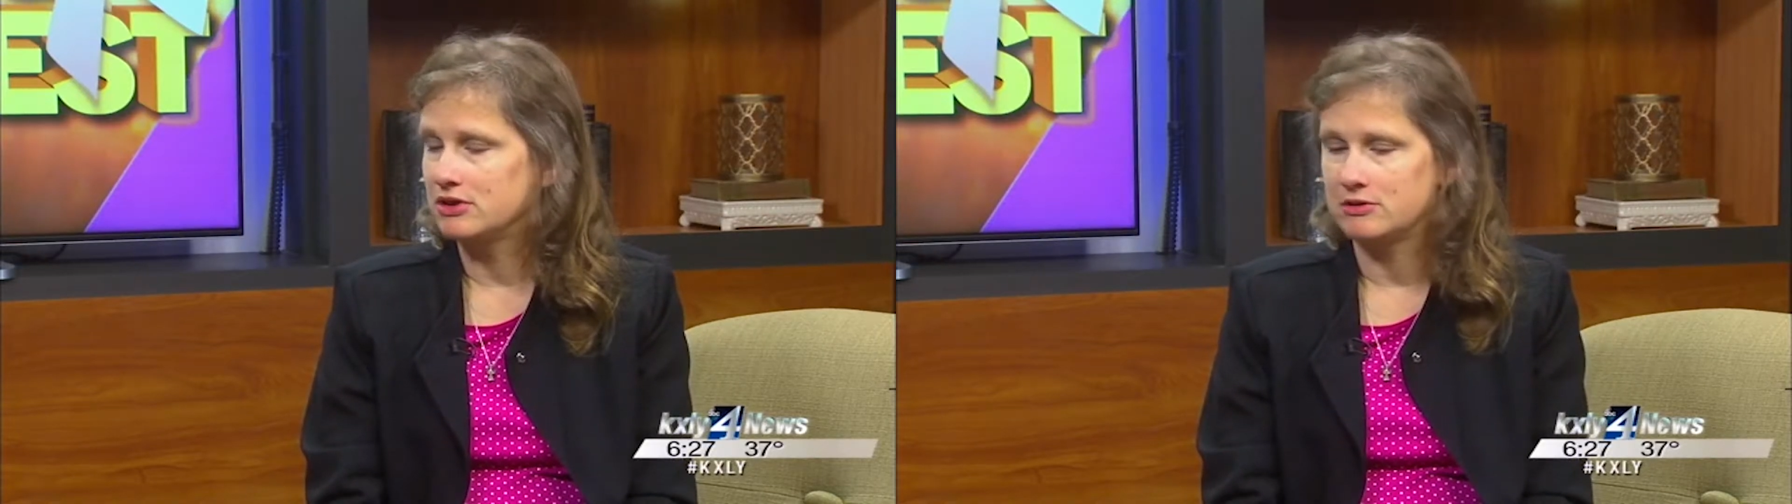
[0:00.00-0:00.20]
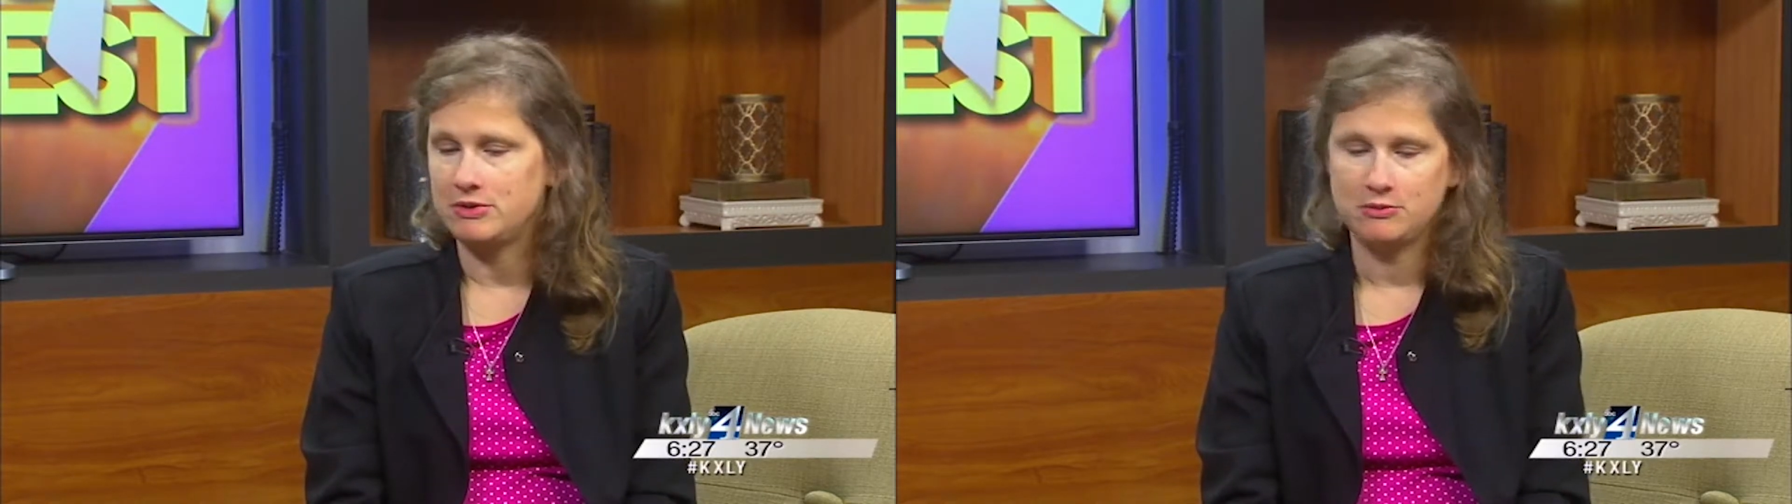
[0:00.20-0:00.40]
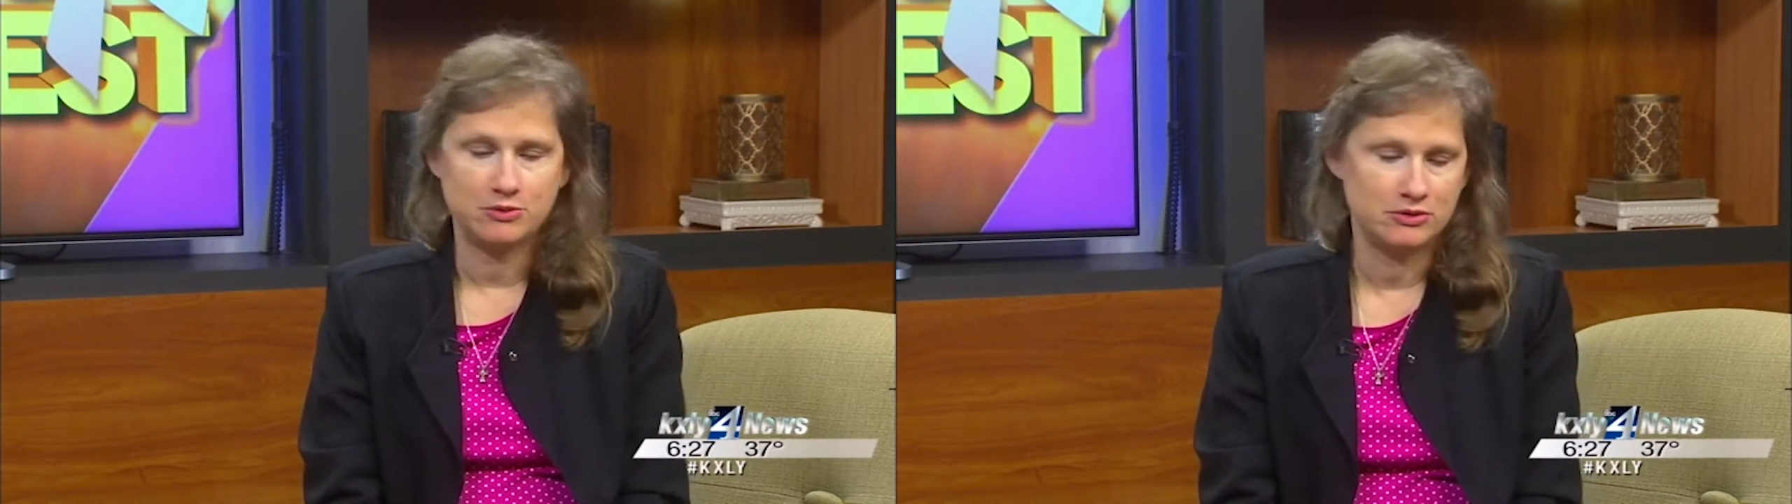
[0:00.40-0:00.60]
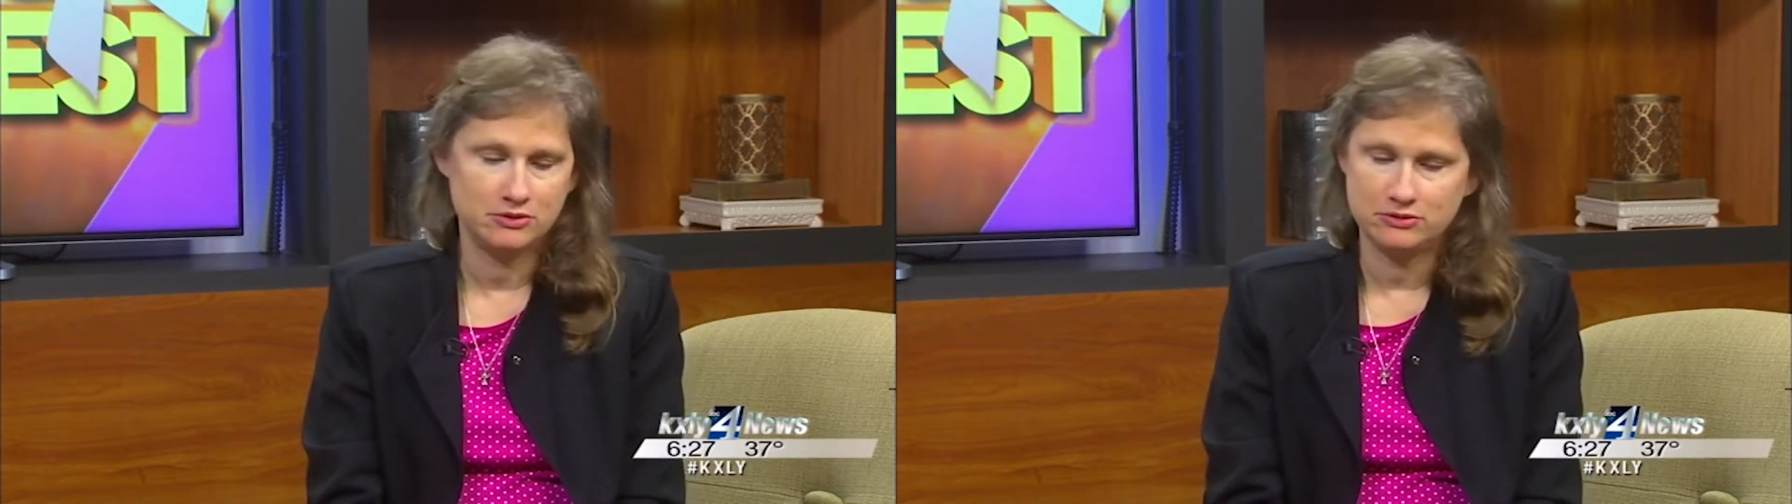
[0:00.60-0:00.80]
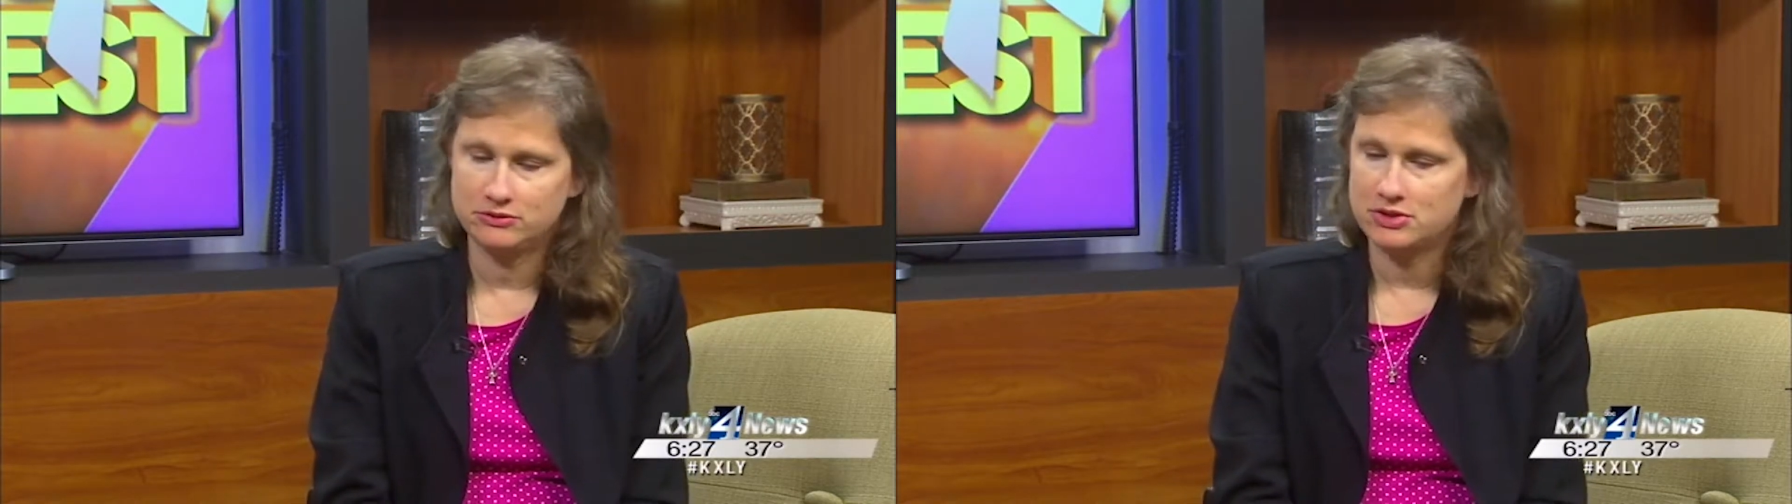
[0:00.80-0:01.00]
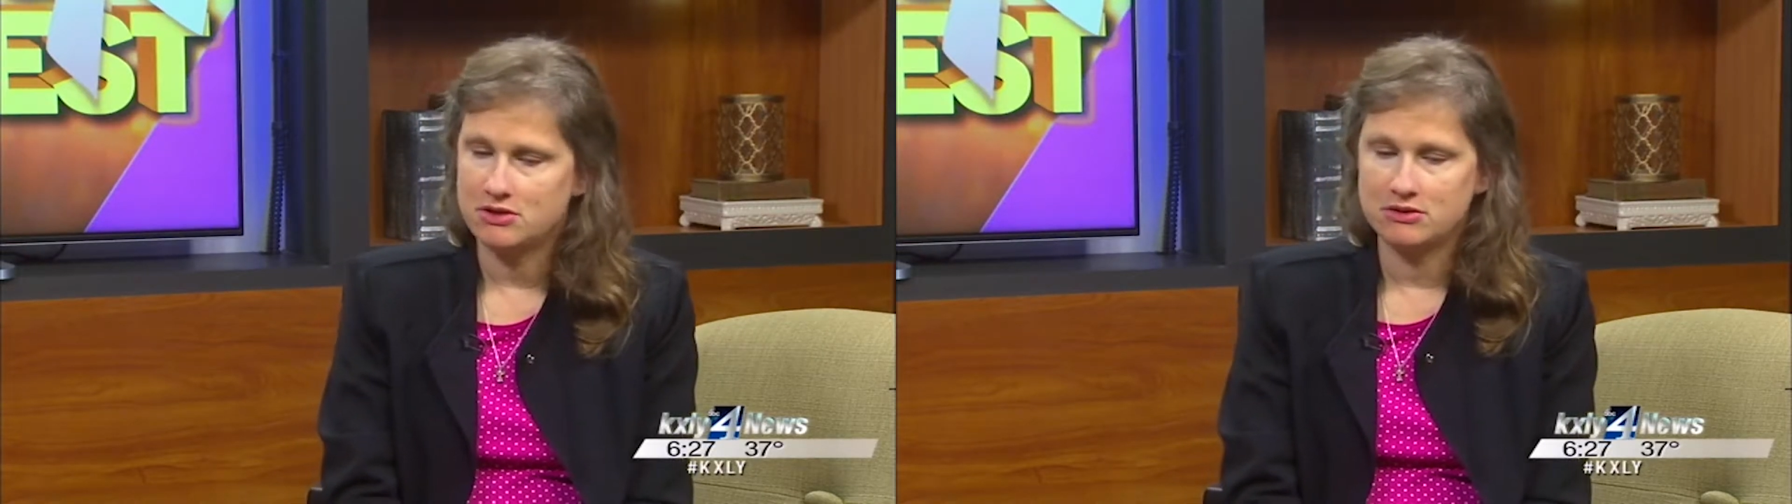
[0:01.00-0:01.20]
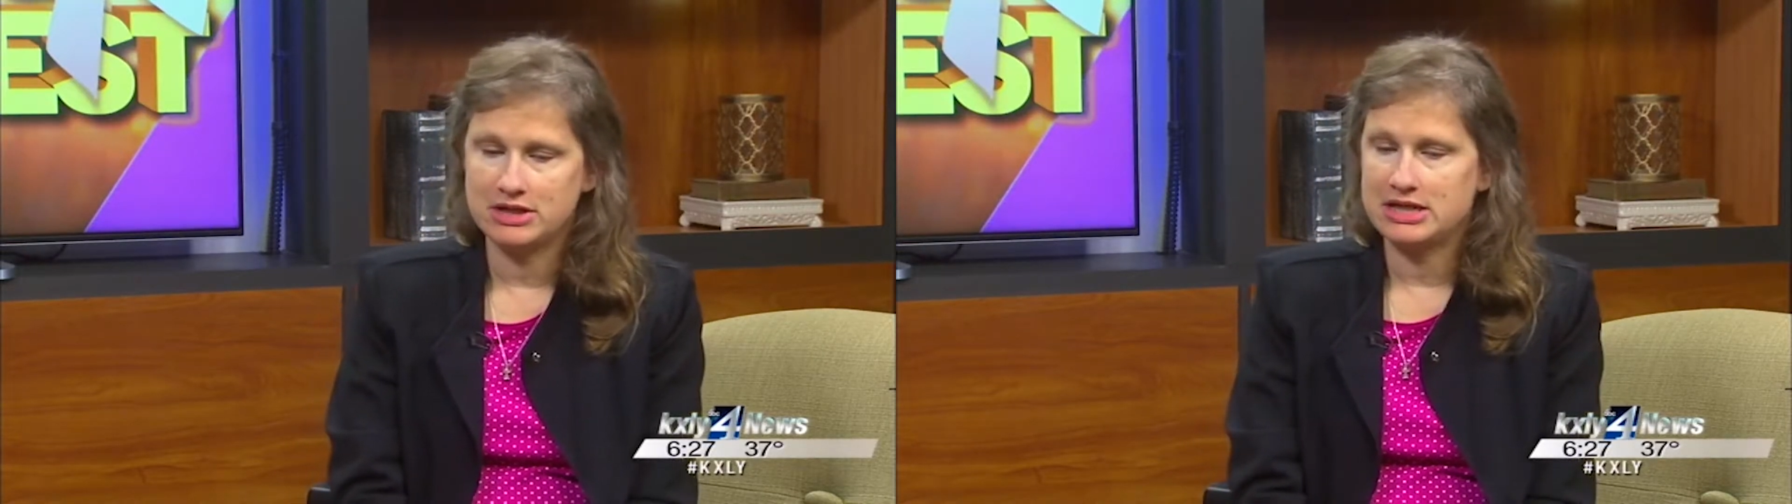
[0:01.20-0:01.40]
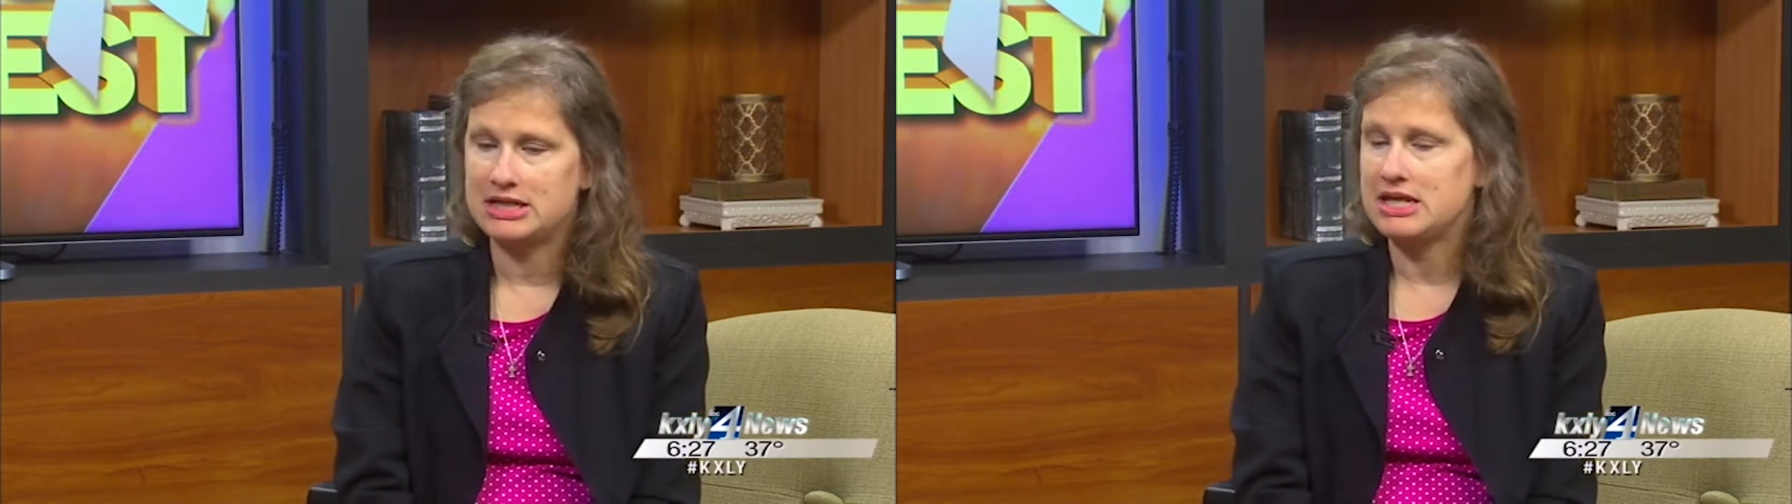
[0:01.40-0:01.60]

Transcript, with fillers: There are people who don't get